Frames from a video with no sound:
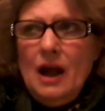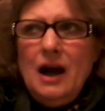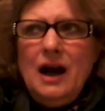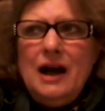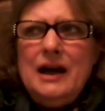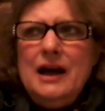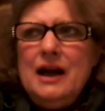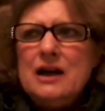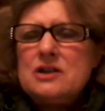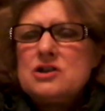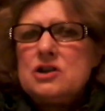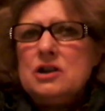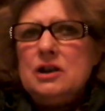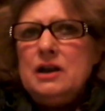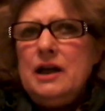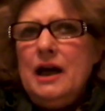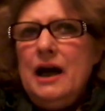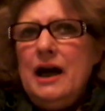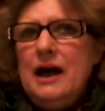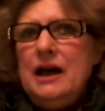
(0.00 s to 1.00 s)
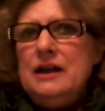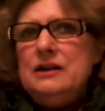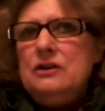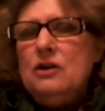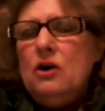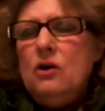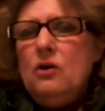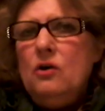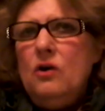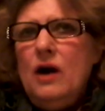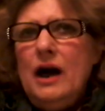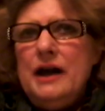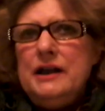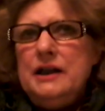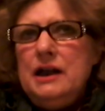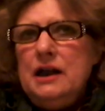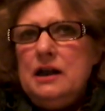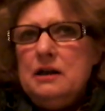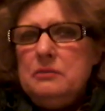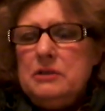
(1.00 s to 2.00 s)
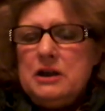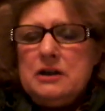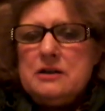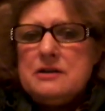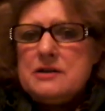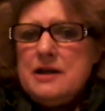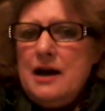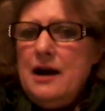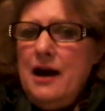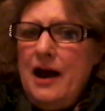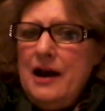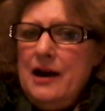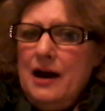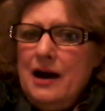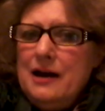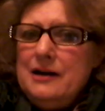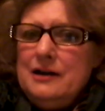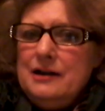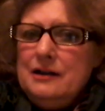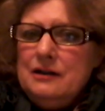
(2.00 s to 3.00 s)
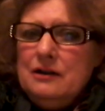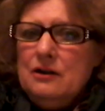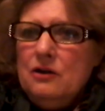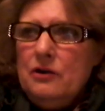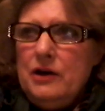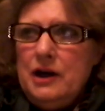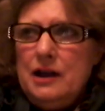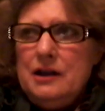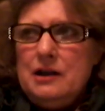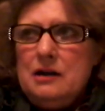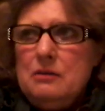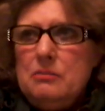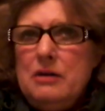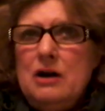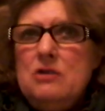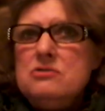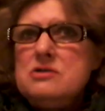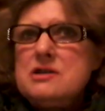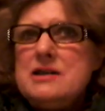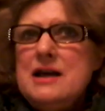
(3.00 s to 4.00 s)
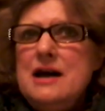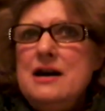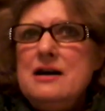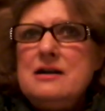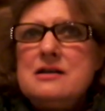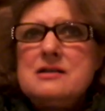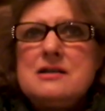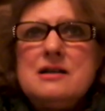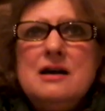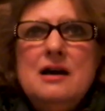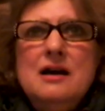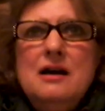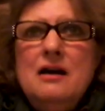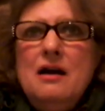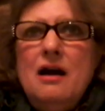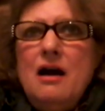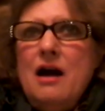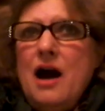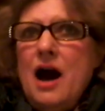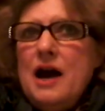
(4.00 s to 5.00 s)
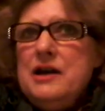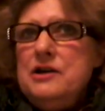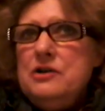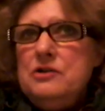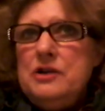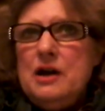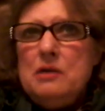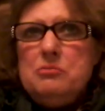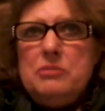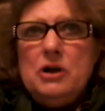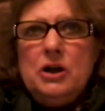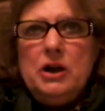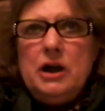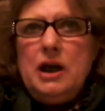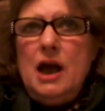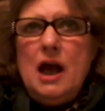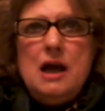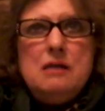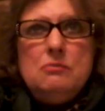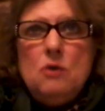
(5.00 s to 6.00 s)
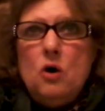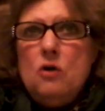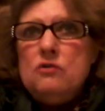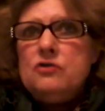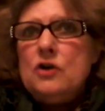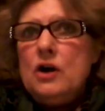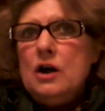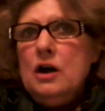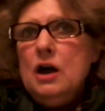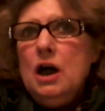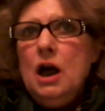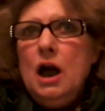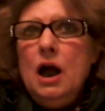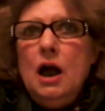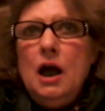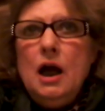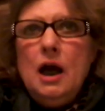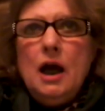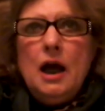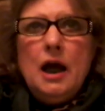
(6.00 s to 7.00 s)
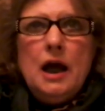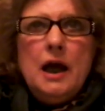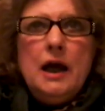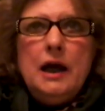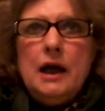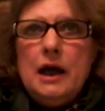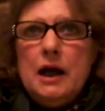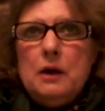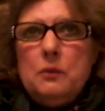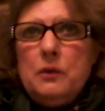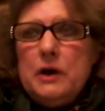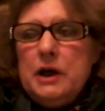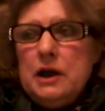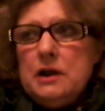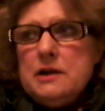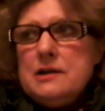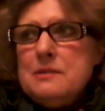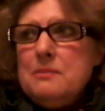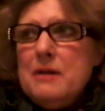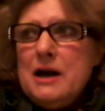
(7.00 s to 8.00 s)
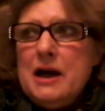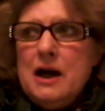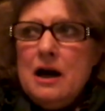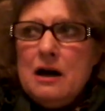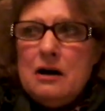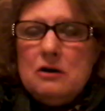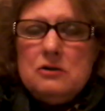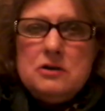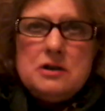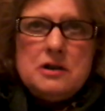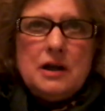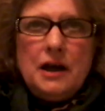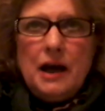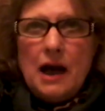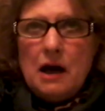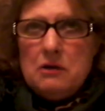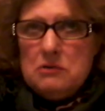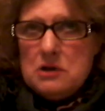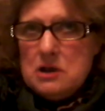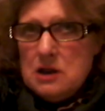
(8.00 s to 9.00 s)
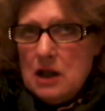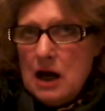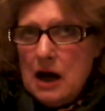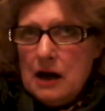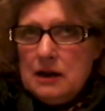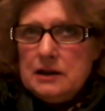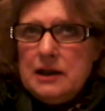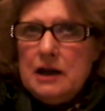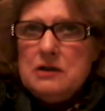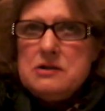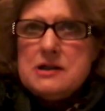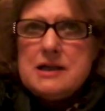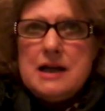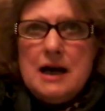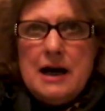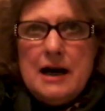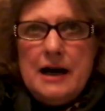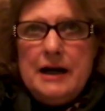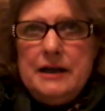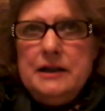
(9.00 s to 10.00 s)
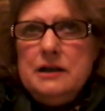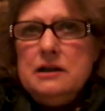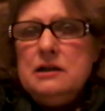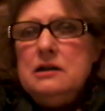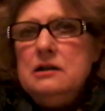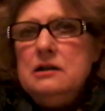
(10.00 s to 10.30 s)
I actually had no idea because I didn't know anything about sex. I knew that Billy came over and went into my house, and I was locked outside